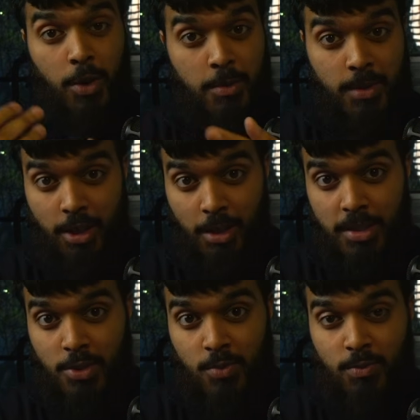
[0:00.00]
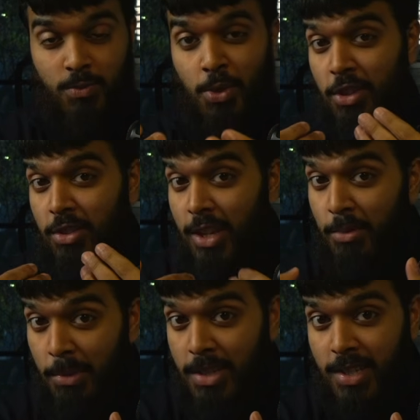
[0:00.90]
in the comments, what do you think about
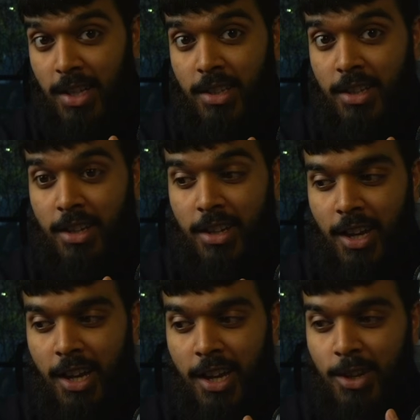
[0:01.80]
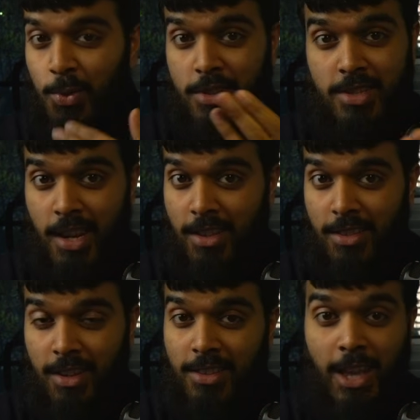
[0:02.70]
my take? And was there
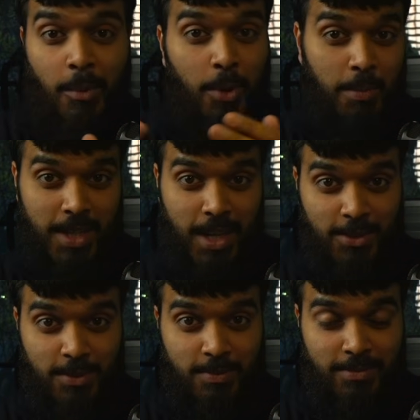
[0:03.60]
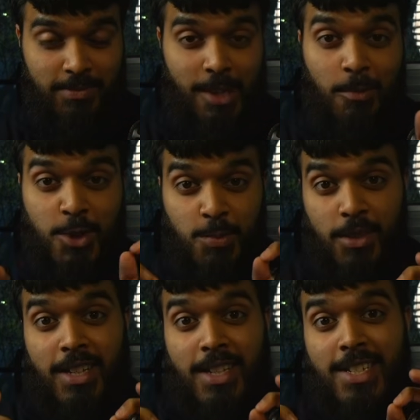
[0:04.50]
anything that popped out? I'm
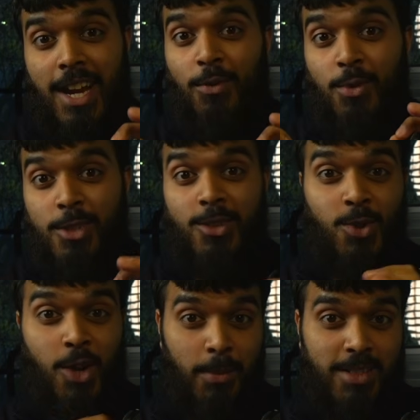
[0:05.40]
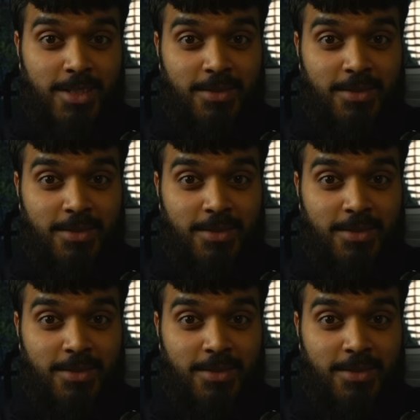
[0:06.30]
responding to every single comment.